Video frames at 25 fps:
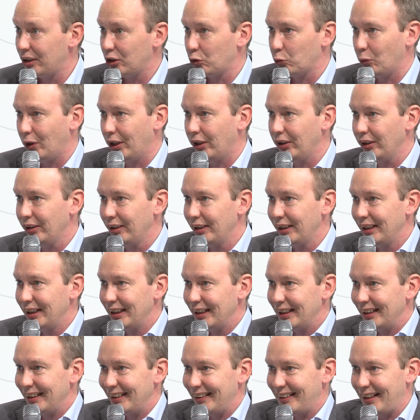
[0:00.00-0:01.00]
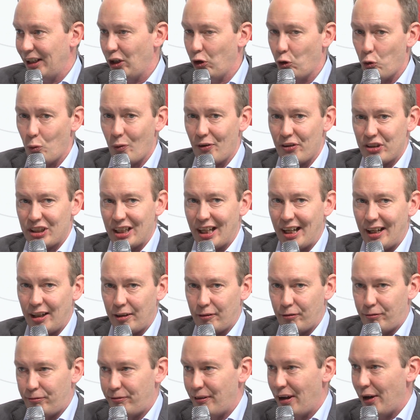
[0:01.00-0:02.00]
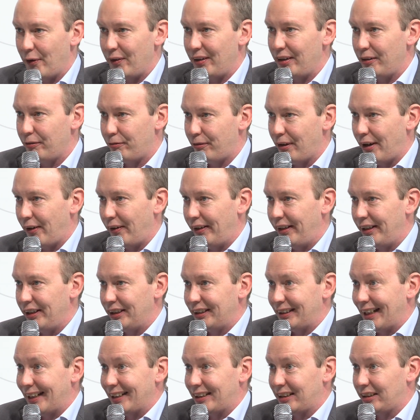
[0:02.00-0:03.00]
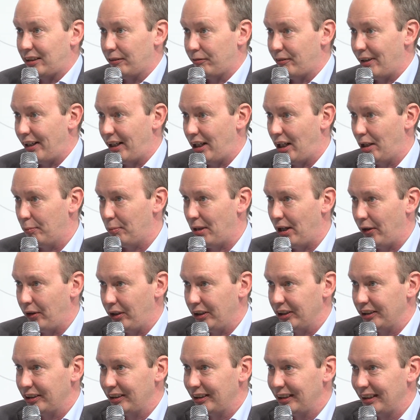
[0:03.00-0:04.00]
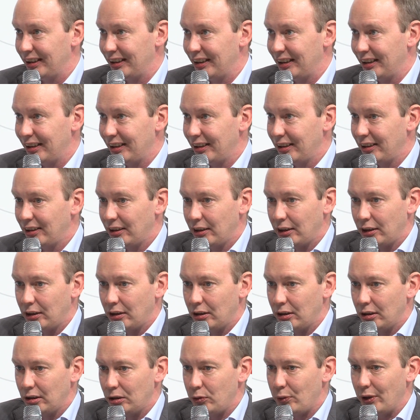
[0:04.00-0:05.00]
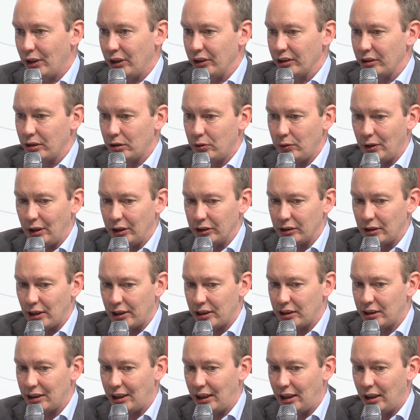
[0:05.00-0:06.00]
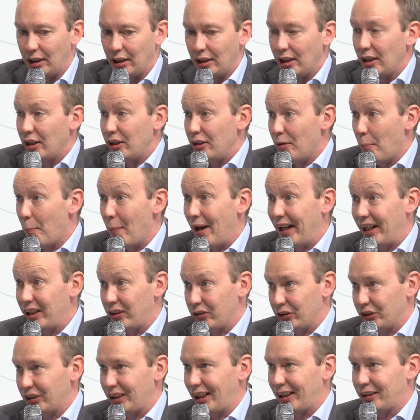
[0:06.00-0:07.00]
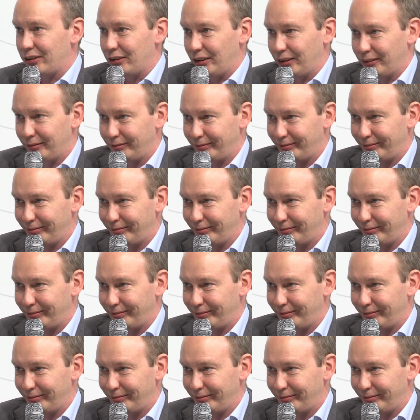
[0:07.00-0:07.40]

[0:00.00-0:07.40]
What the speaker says: as well. They always had very, very sensitive data about us. Who else? Who else? Let's see. The medical sector.